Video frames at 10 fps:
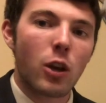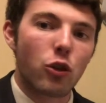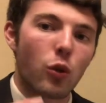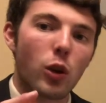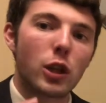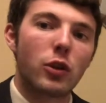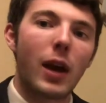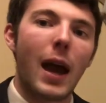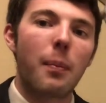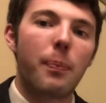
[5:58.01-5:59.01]
Georgia
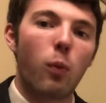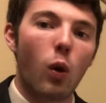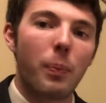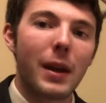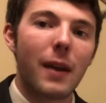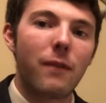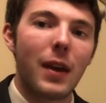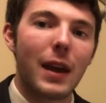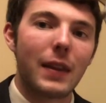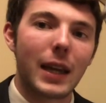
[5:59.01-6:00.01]
Tech will
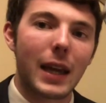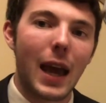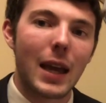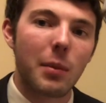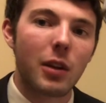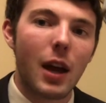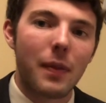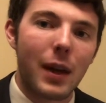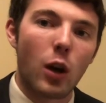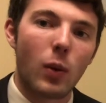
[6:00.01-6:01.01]
benefit in the games
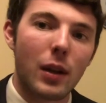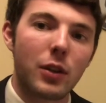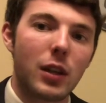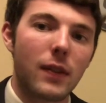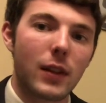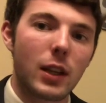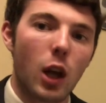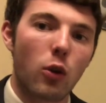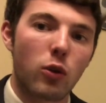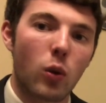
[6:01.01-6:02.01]
that are relatively
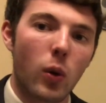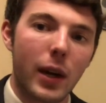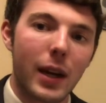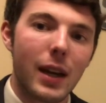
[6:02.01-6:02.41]
low scoring.